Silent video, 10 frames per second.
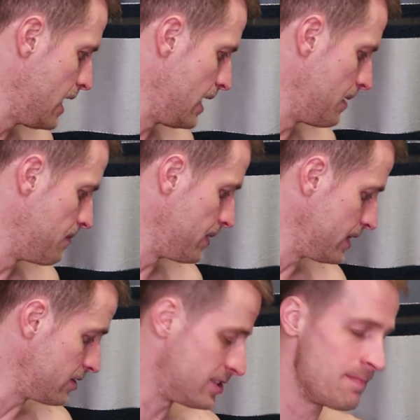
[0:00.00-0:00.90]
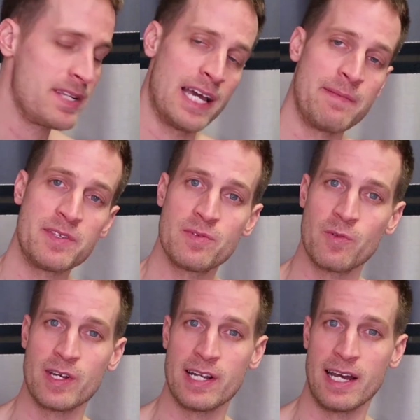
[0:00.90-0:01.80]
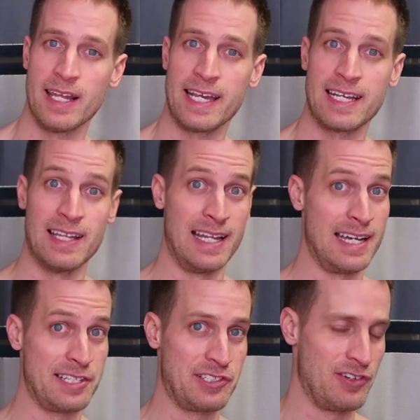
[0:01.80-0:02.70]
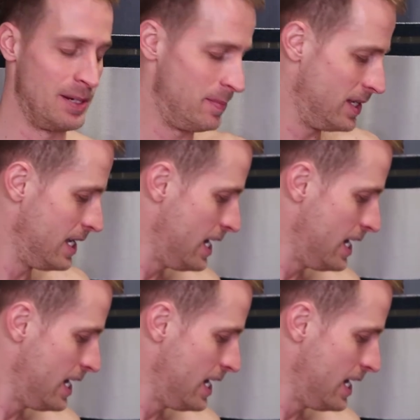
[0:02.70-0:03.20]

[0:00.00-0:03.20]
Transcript: But there's sometimes when I like a lot of scrub.